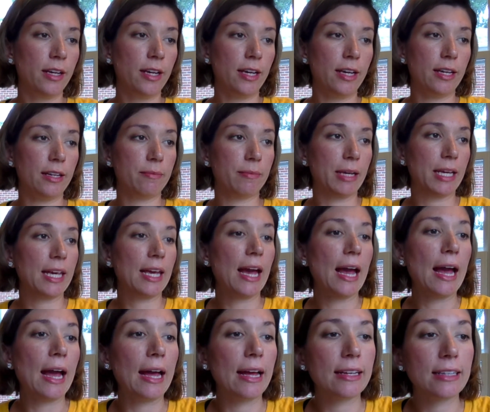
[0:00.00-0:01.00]
And my
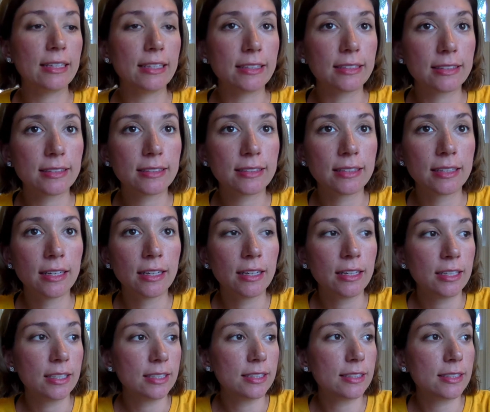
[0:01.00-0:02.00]
cat, he
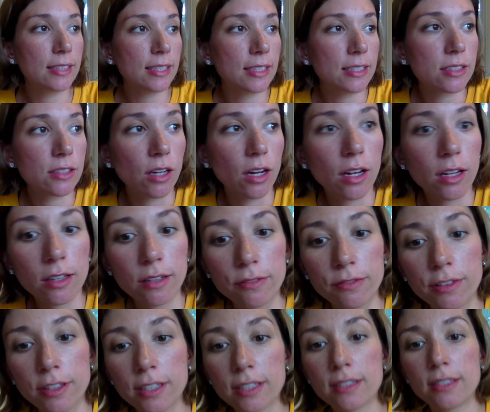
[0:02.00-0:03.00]
sees all of
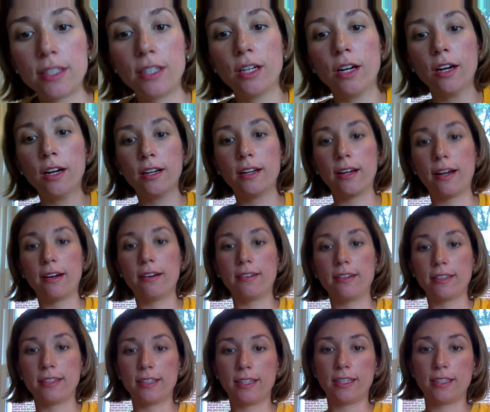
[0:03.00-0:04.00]
this yarn out
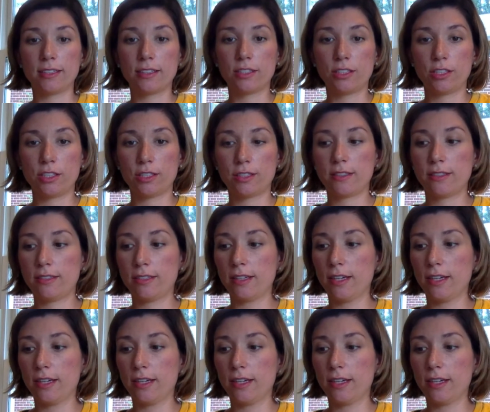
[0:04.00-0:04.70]
and he's just